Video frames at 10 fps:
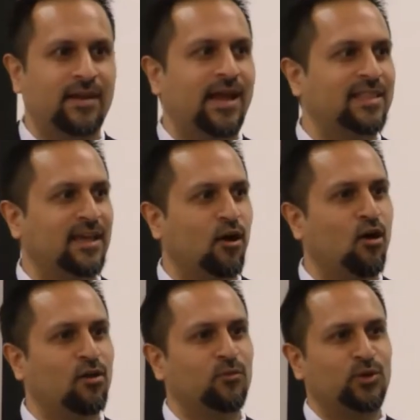And they
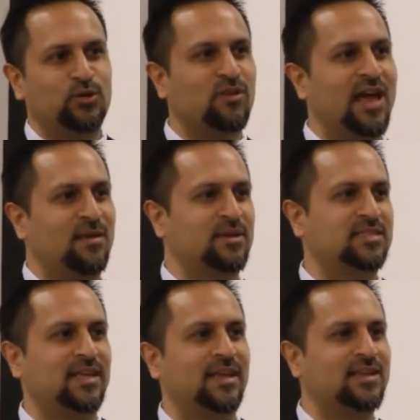all were unanimous
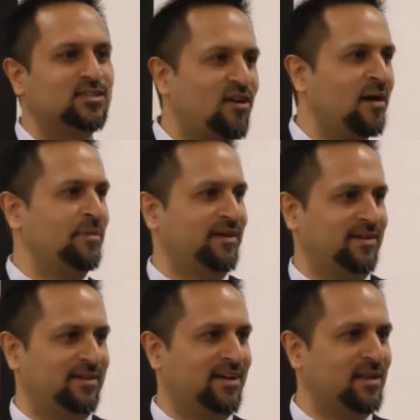that it is Rabia
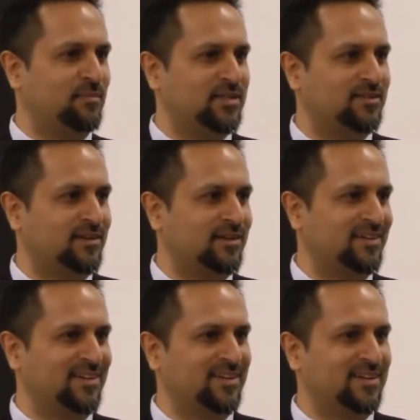al-Basri.
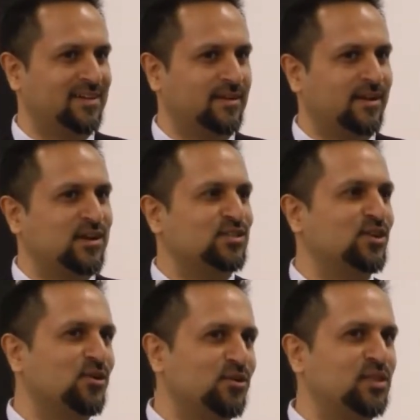
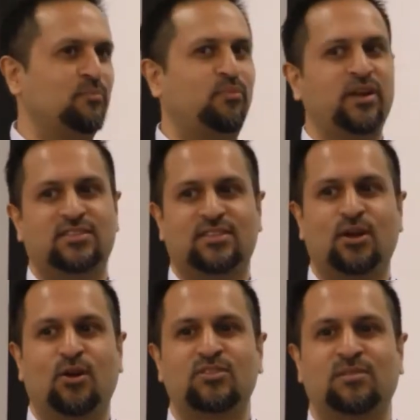So the prince
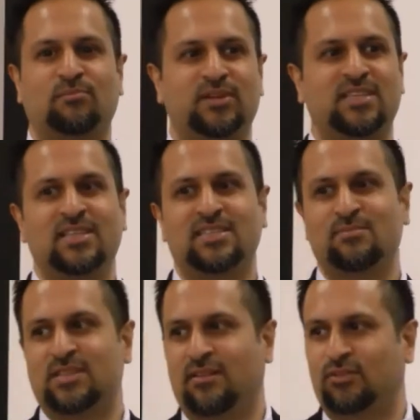goes and presents
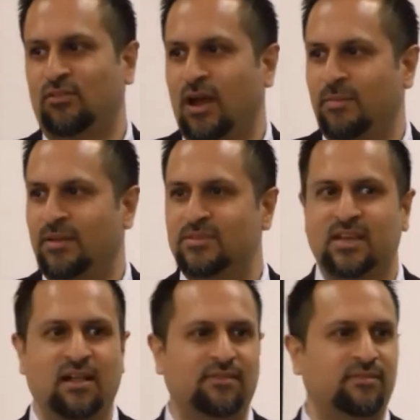himself to Rabia
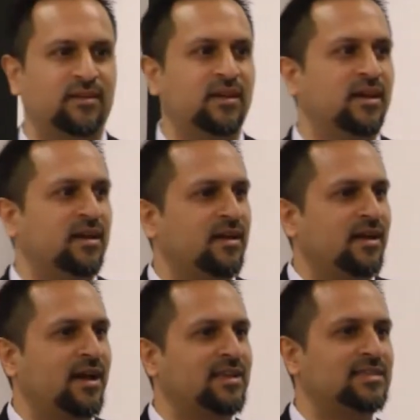himself,
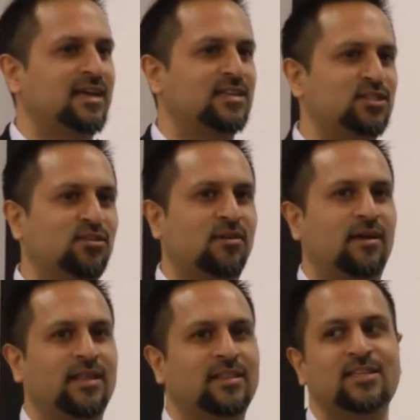and he says to her,
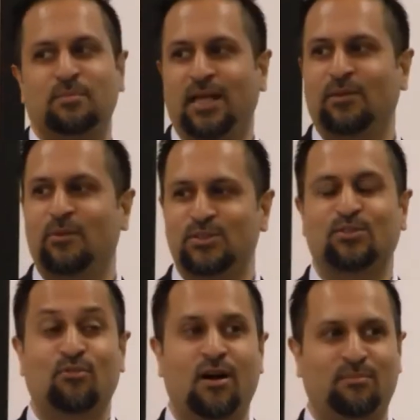and this, by the way, was the
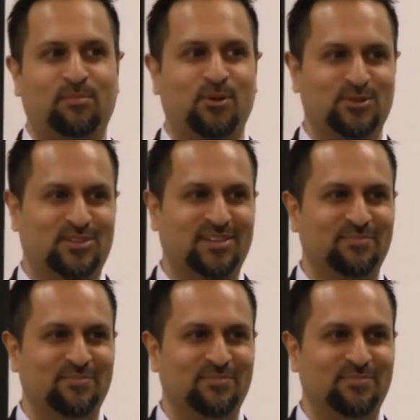wrong proposal.